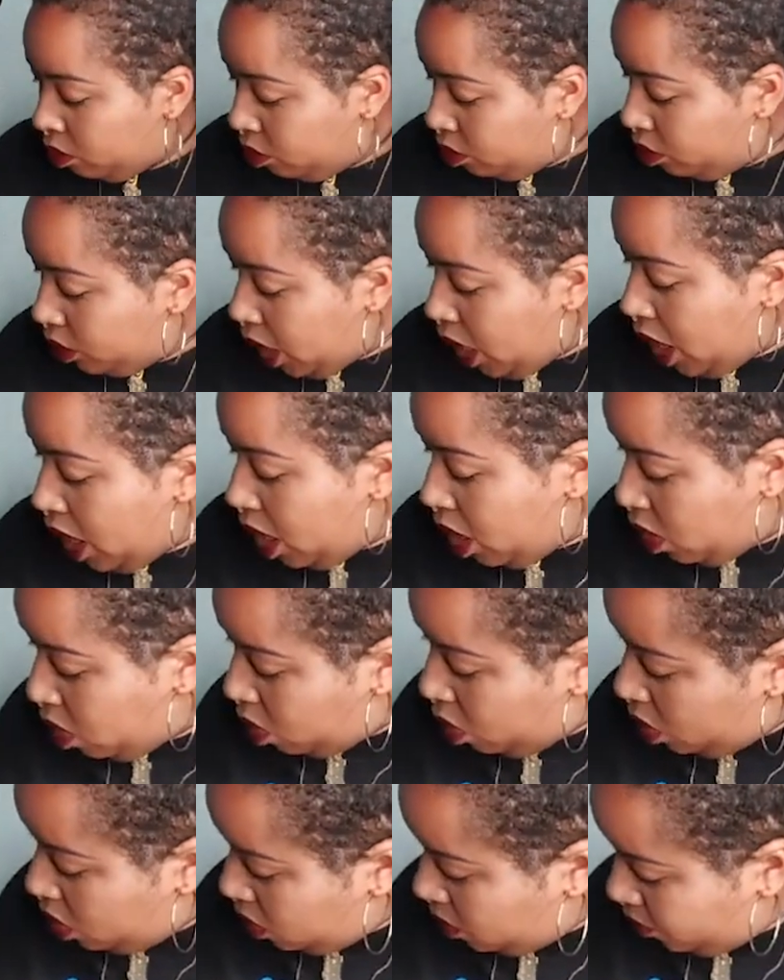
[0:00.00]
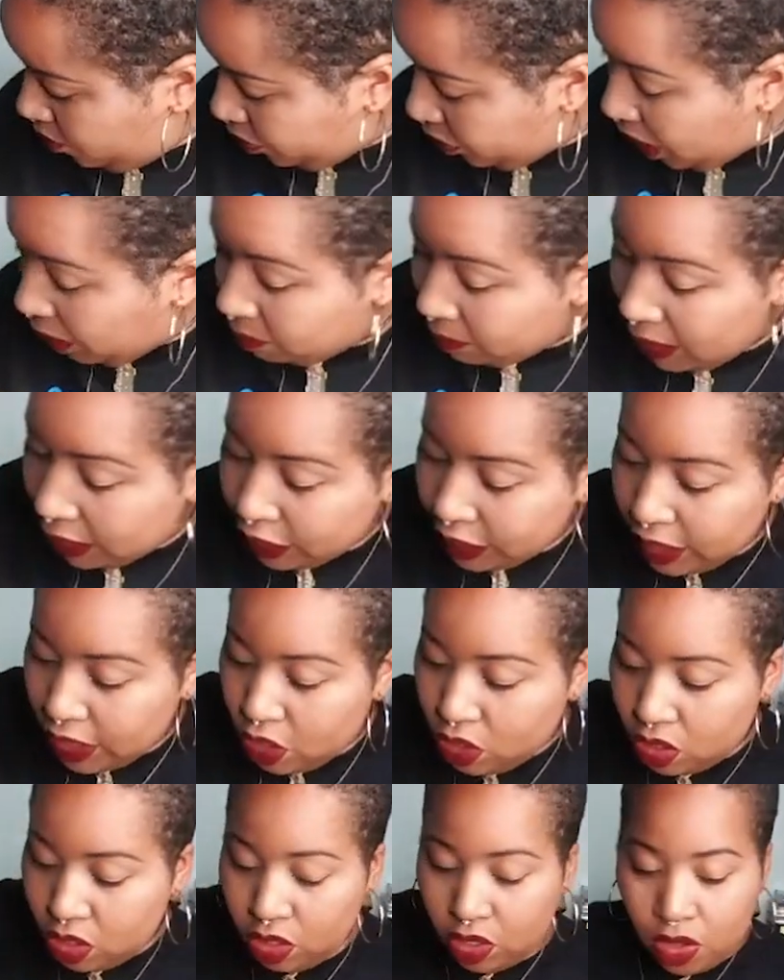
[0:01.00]
Now, I'm actually
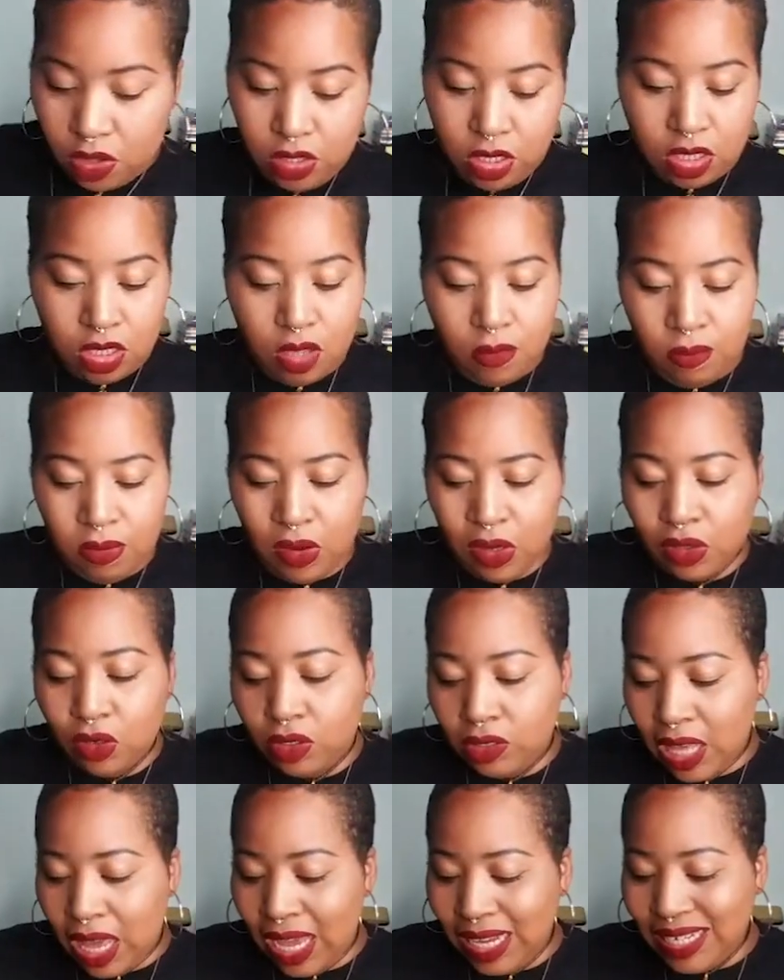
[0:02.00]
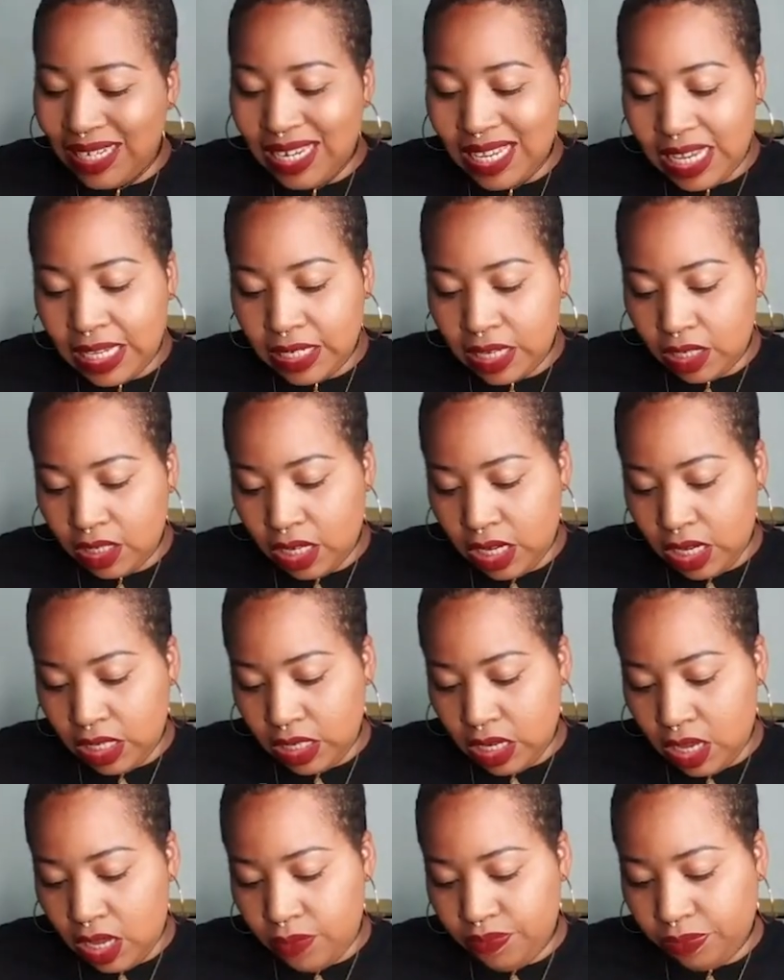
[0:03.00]
going to go to the book. Not that I need
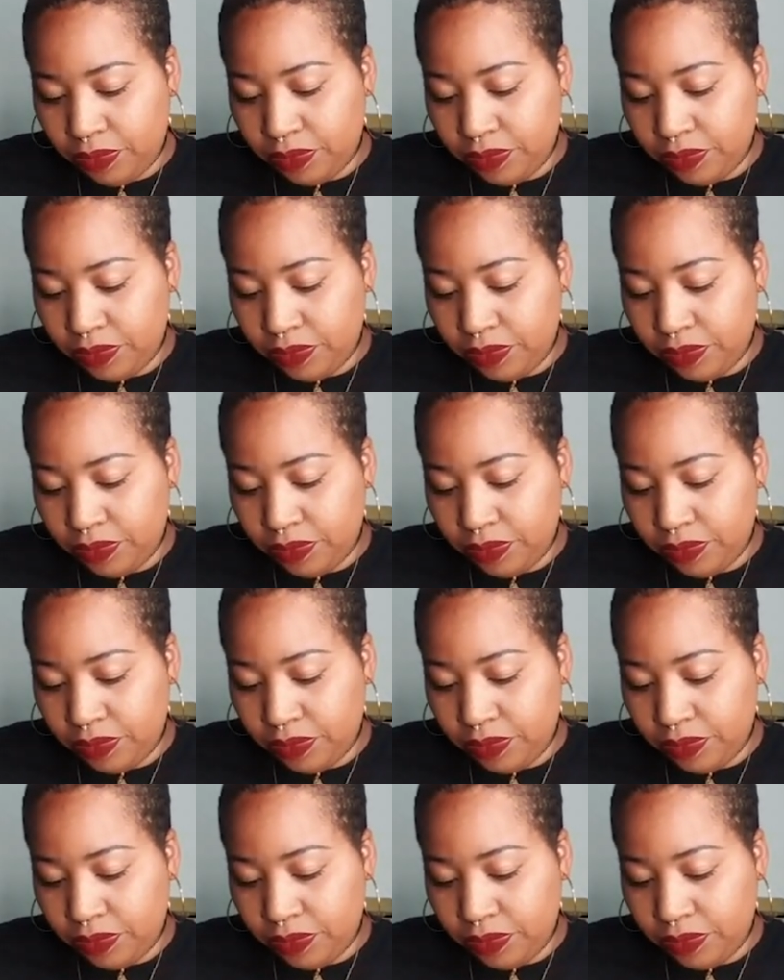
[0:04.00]
it,